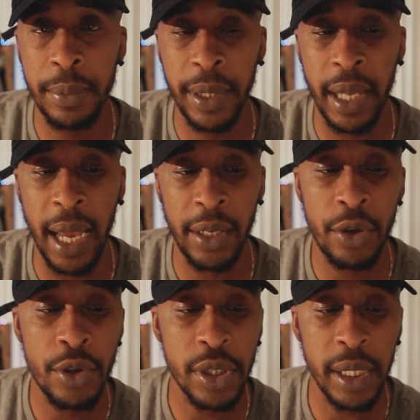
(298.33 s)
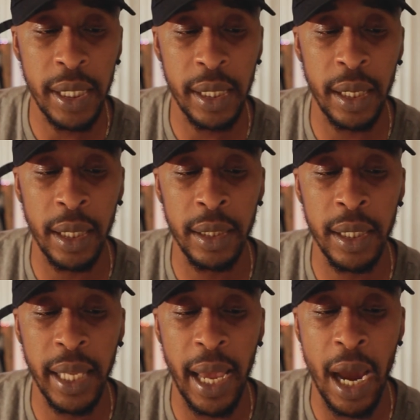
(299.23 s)
But I usually
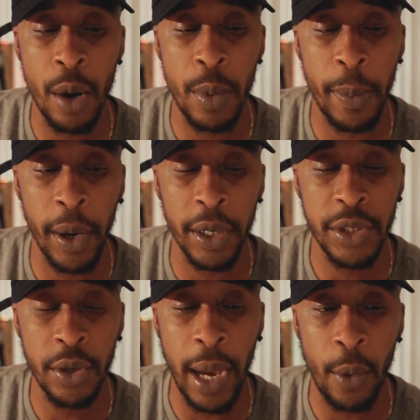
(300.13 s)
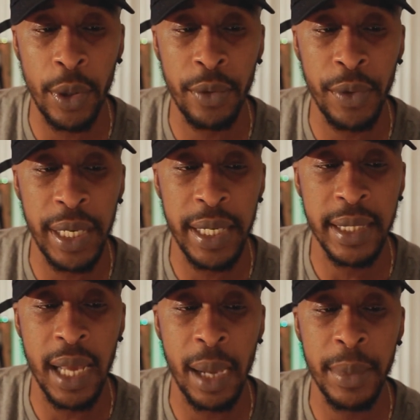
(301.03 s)
look at Albert Barnes. So I want to read his
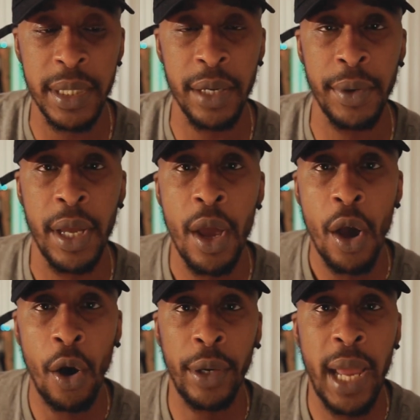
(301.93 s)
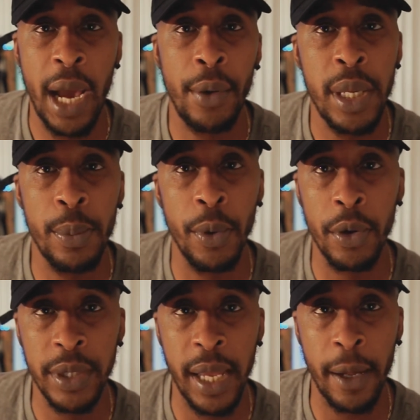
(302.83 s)
commentary on how he
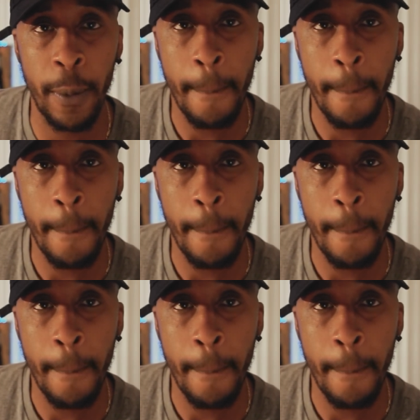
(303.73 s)
broke down